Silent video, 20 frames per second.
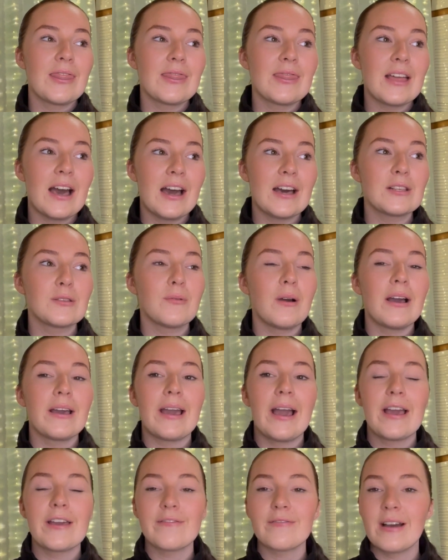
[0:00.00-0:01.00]
that's why
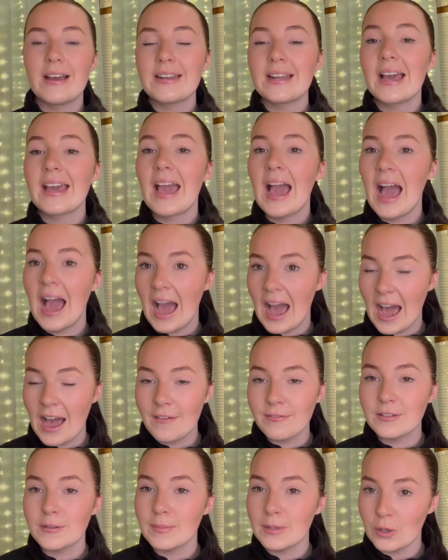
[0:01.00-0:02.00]
I find I
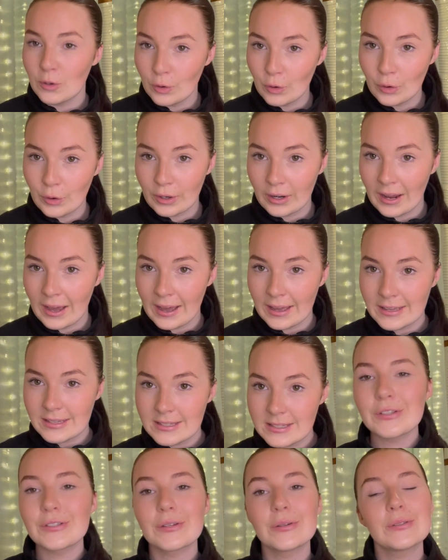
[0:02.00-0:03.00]
have to be
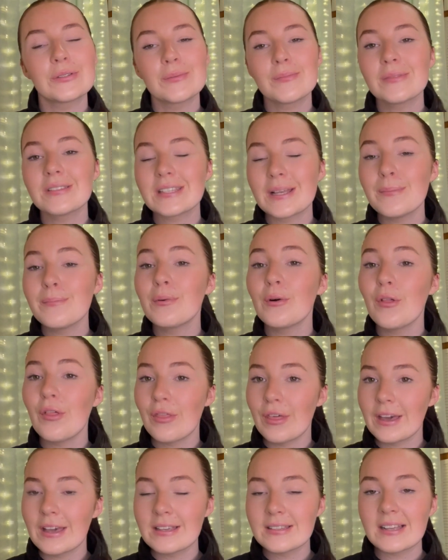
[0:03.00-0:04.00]
organized. So some simple
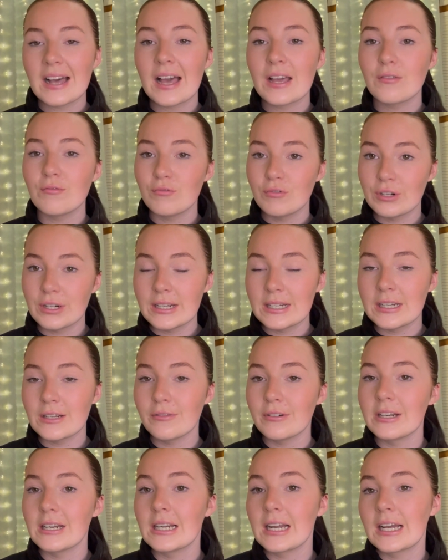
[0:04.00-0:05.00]
things that I really,
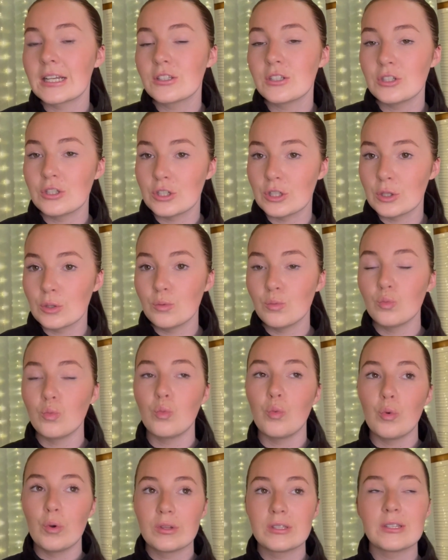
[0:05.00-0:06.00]
really like to do
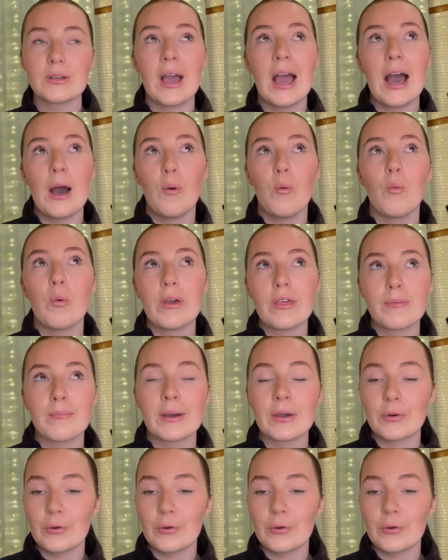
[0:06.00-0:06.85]
to help with my